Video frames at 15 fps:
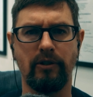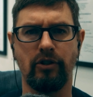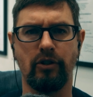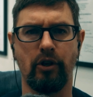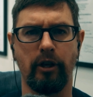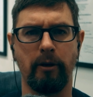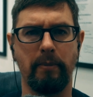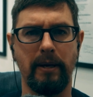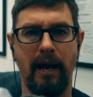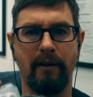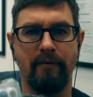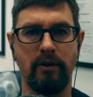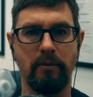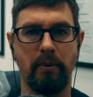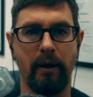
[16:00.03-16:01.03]
going to be
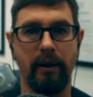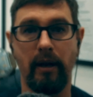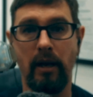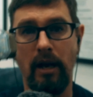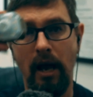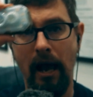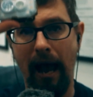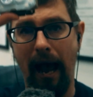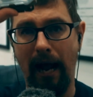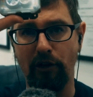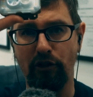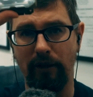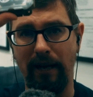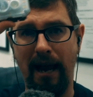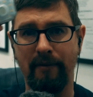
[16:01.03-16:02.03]
heavy. But
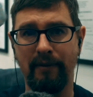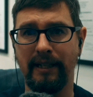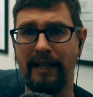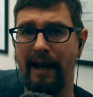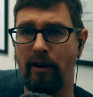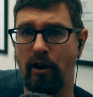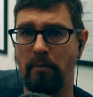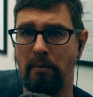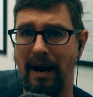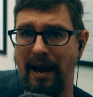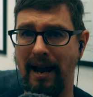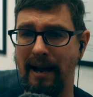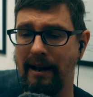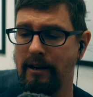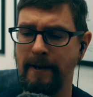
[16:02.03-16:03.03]
actually having that on my
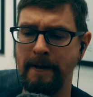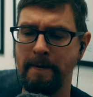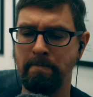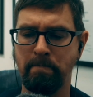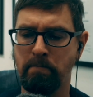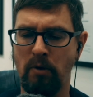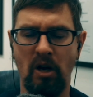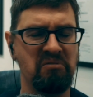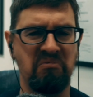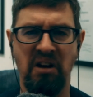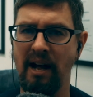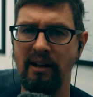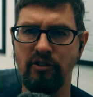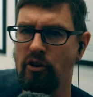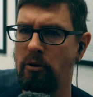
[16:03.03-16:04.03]
head,
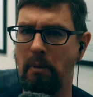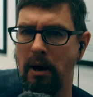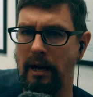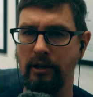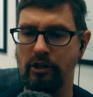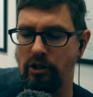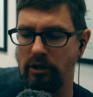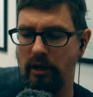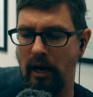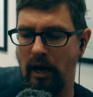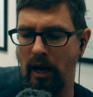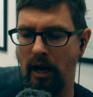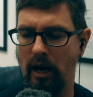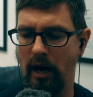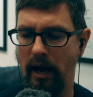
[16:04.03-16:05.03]
not so much.
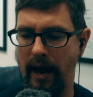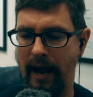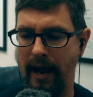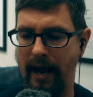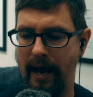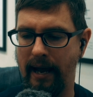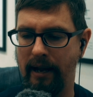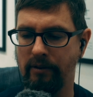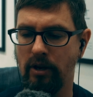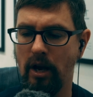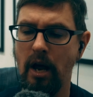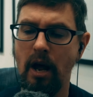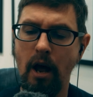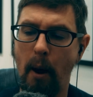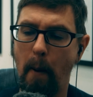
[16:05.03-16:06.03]
And
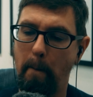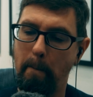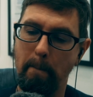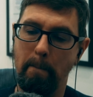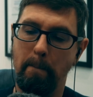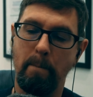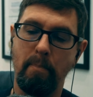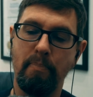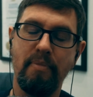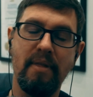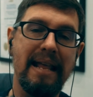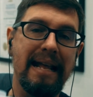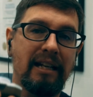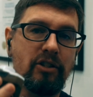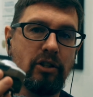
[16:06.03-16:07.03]

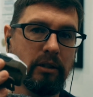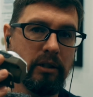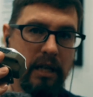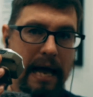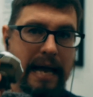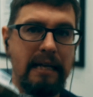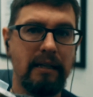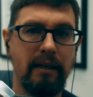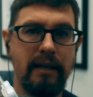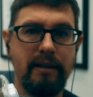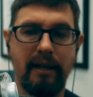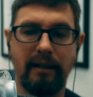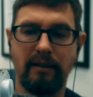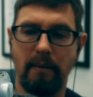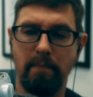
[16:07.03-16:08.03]
it's likely
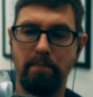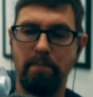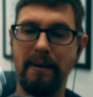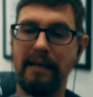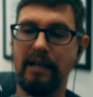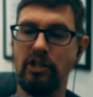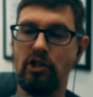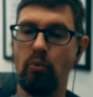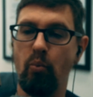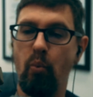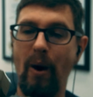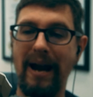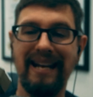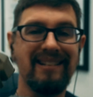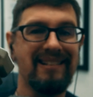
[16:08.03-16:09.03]
that the biggest
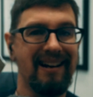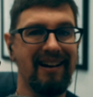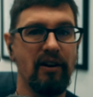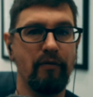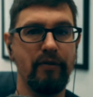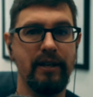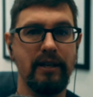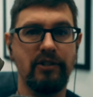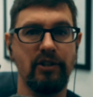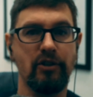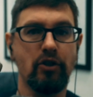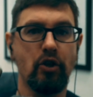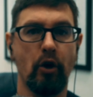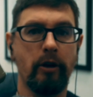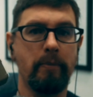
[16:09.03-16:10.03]
weight of this is
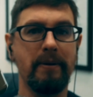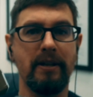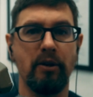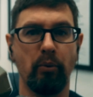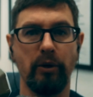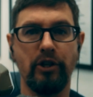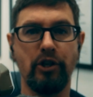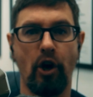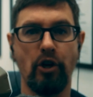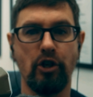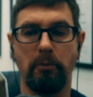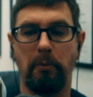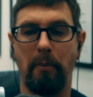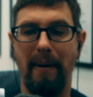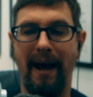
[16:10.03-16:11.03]
going to be the
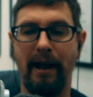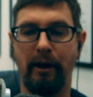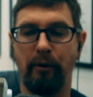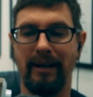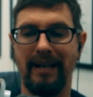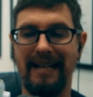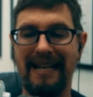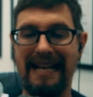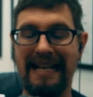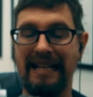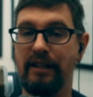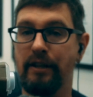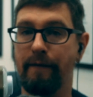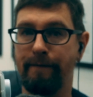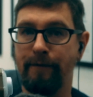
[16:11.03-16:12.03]
rechargeable battery
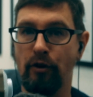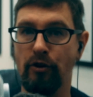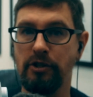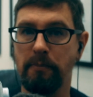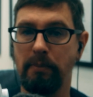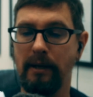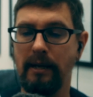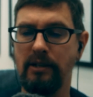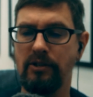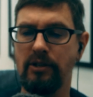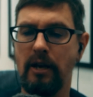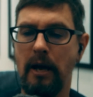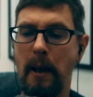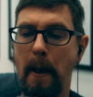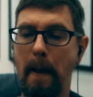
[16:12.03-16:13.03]
in the first place.
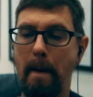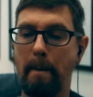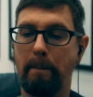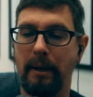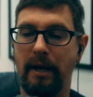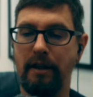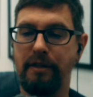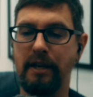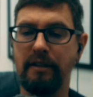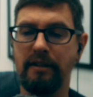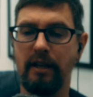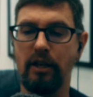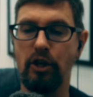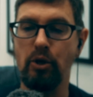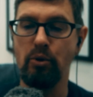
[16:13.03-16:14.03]
But I think
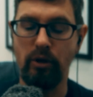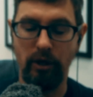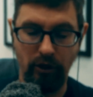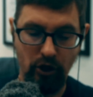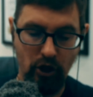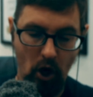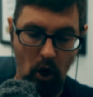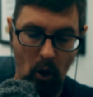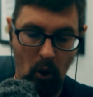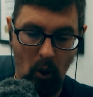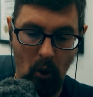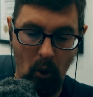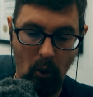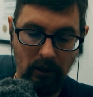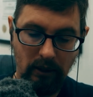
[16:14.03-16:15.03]
that you can go,